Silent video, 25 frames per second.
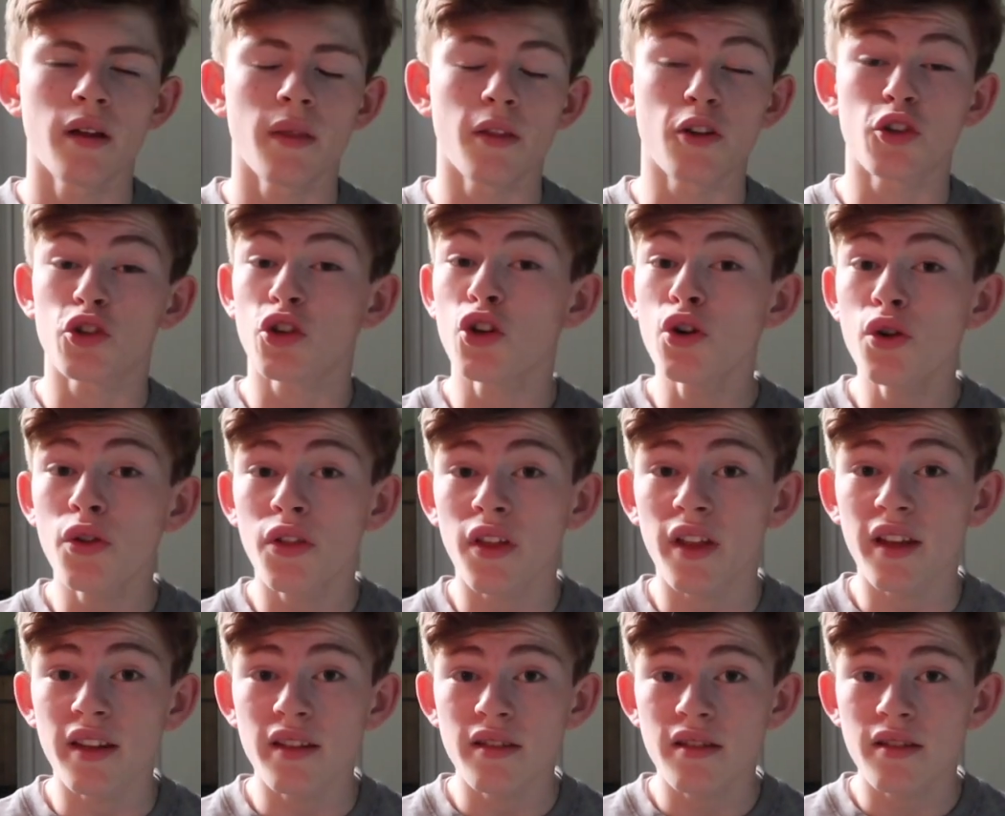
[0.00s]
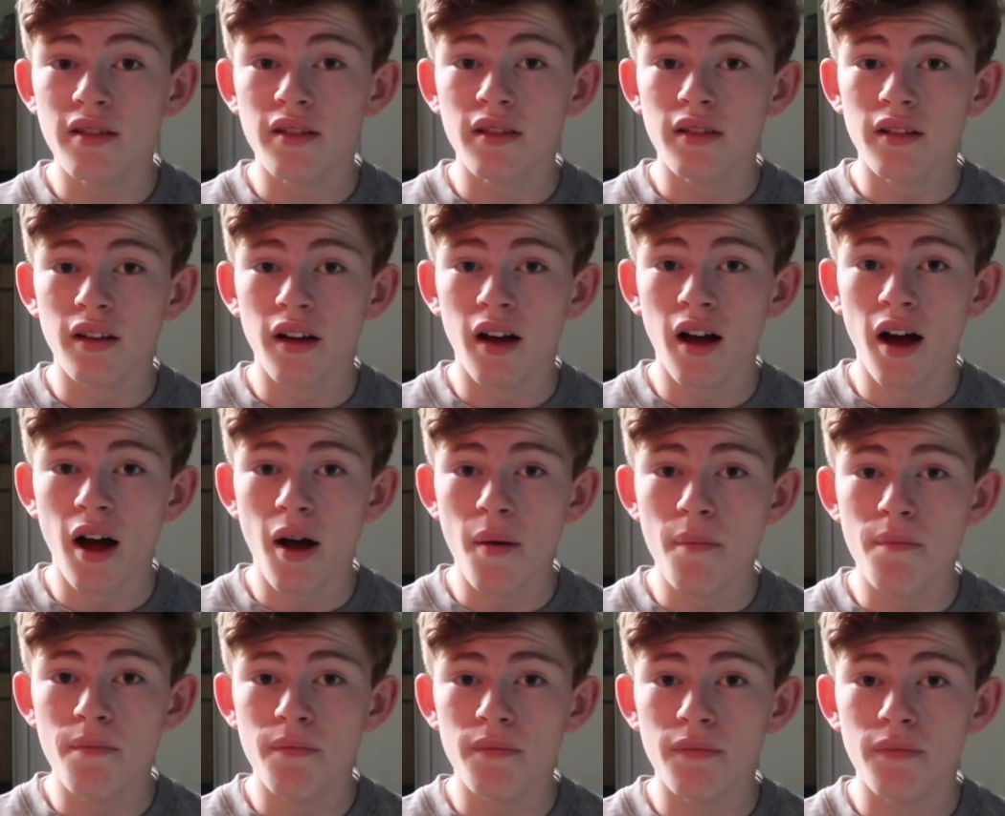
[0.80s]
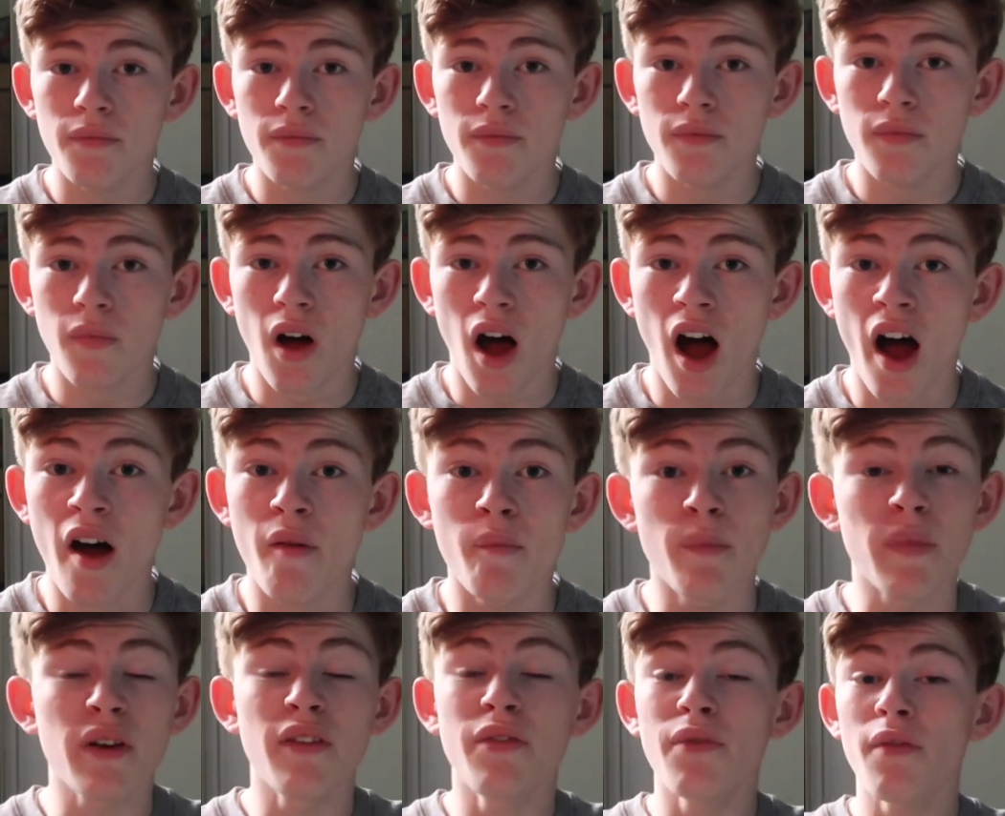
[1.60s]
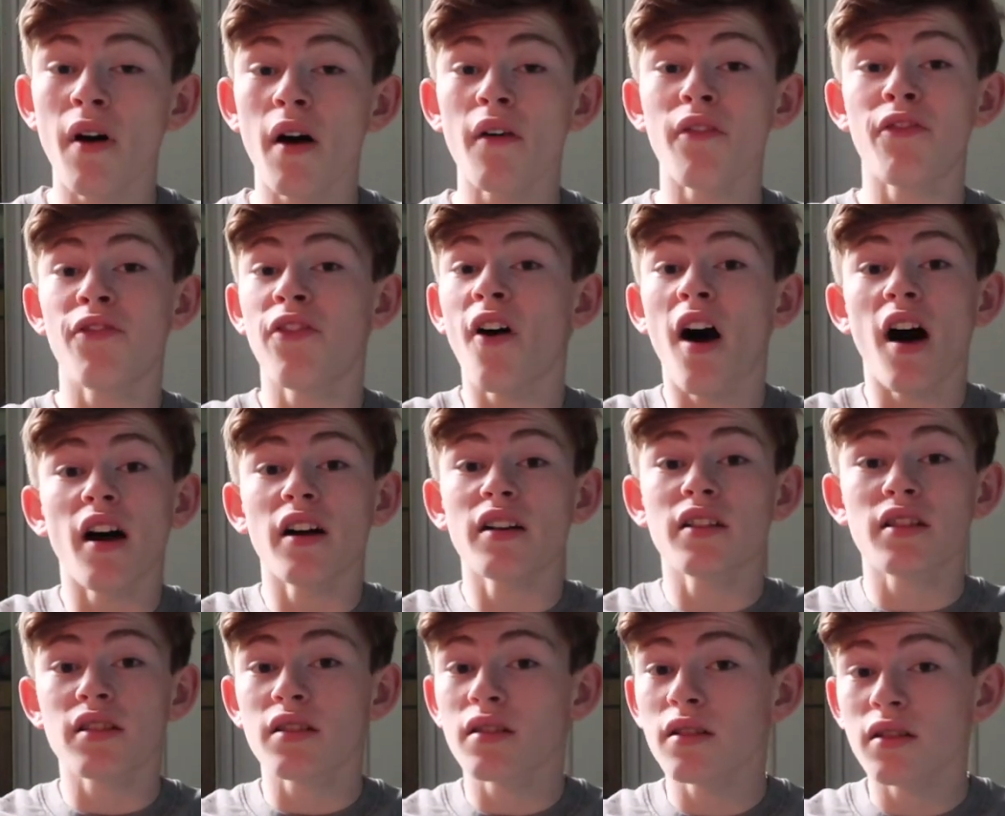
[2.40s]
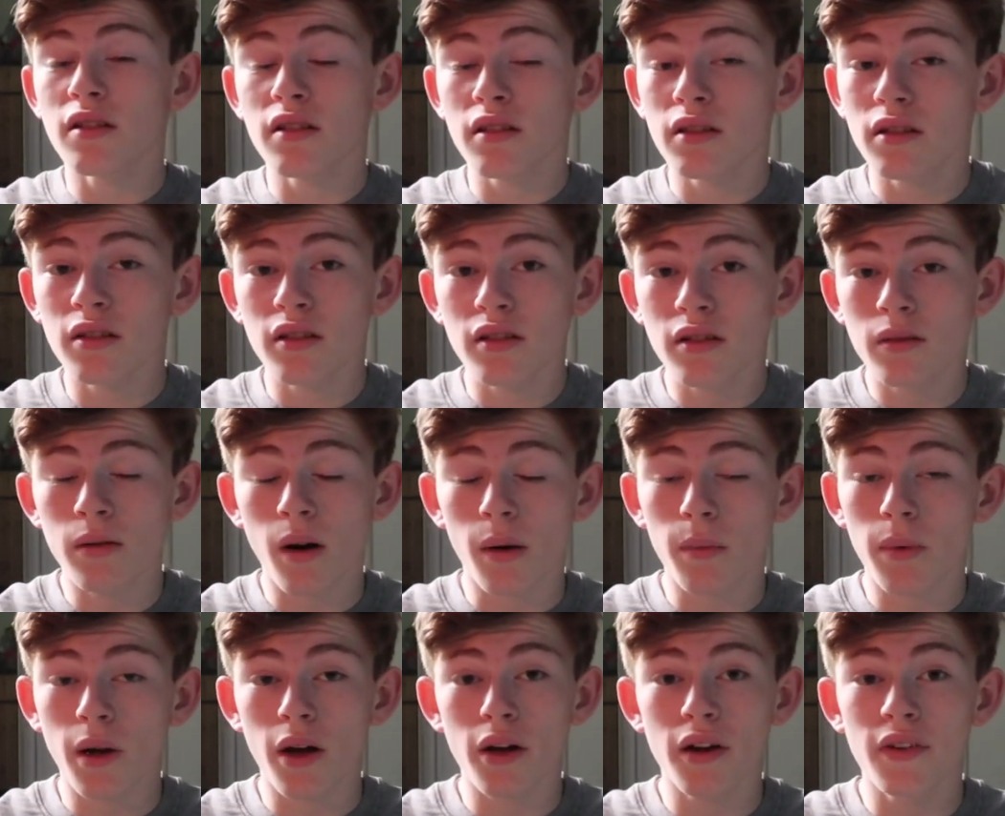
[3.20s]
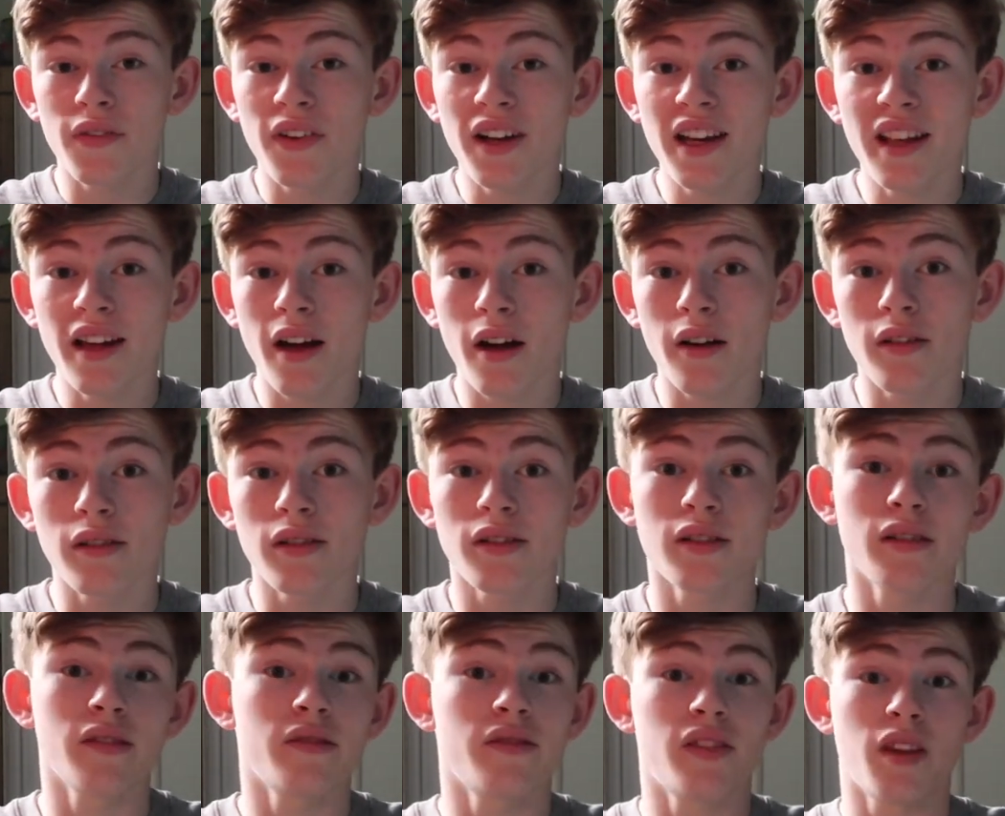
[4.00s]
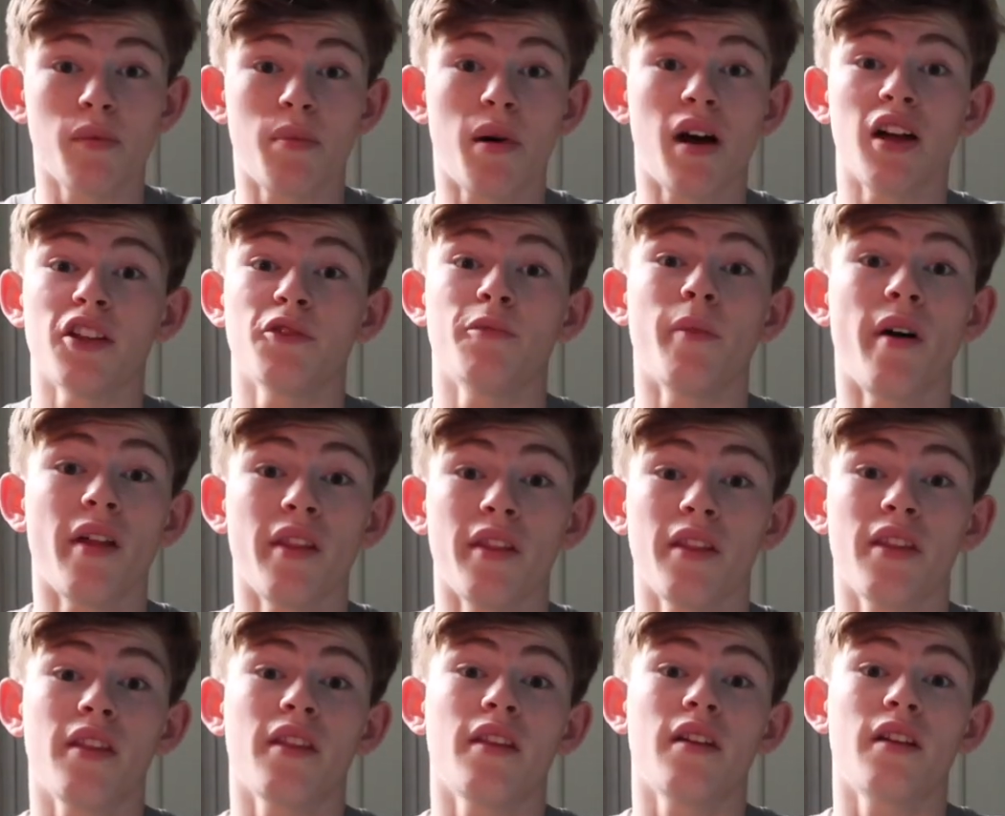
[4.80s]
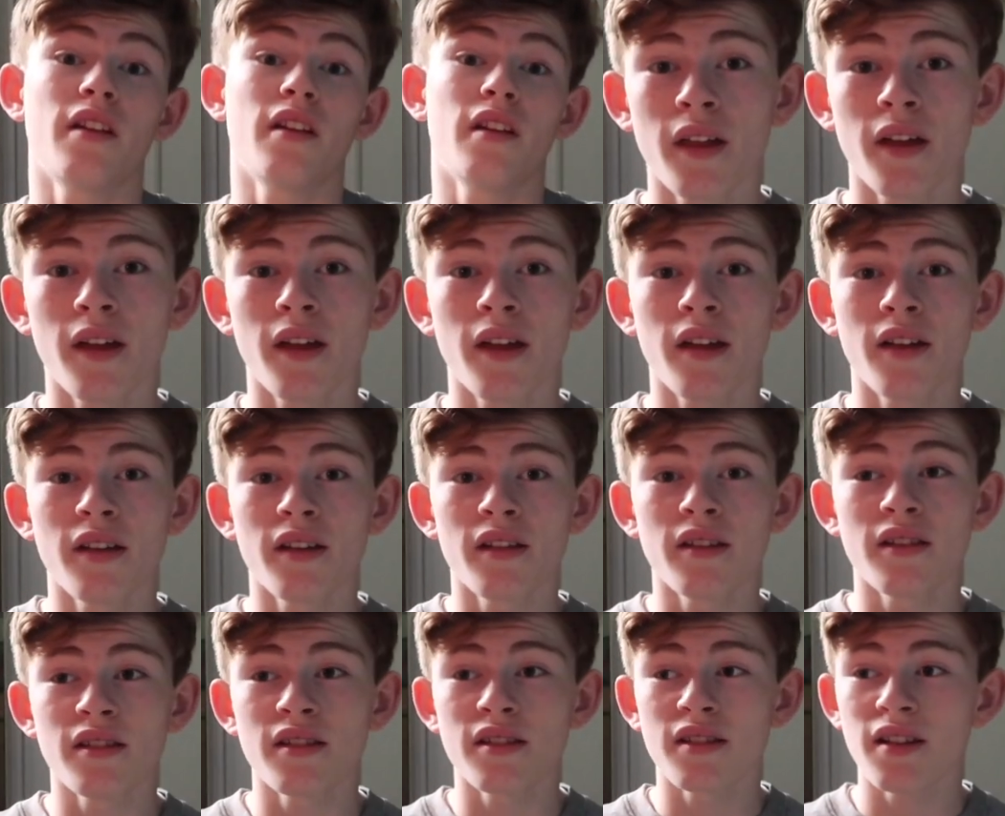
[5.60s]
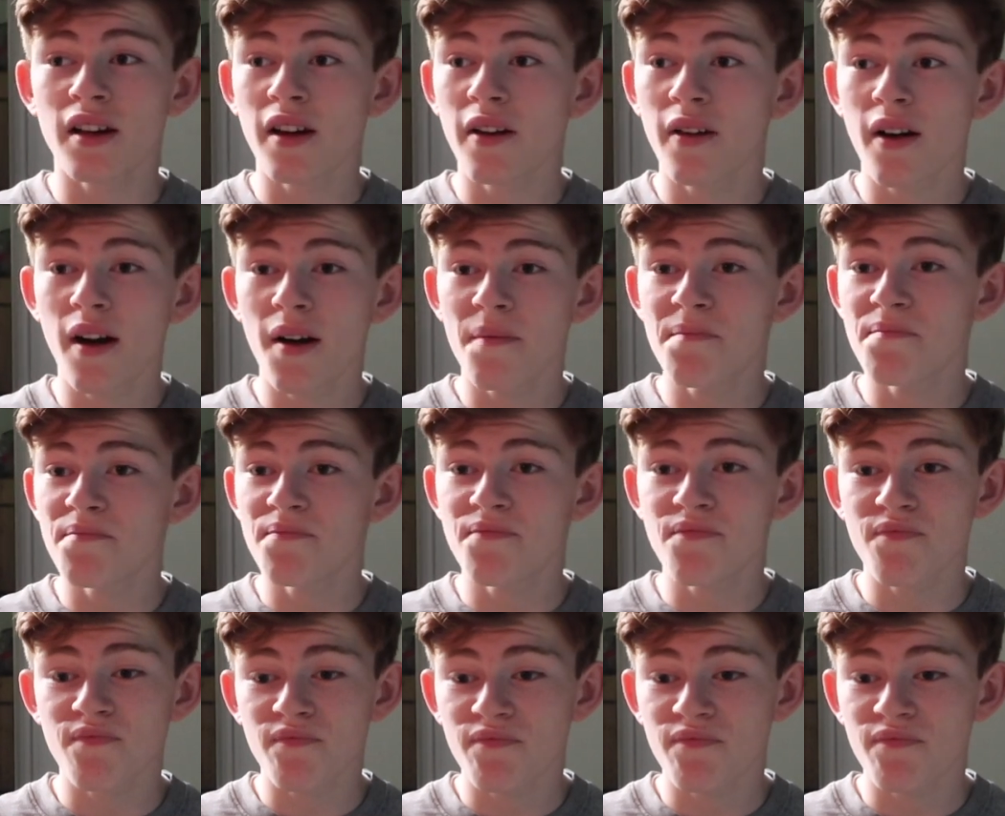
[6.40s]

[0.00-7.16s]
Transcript: The truth is, I haven't been fucked to upload a video for the past month. So,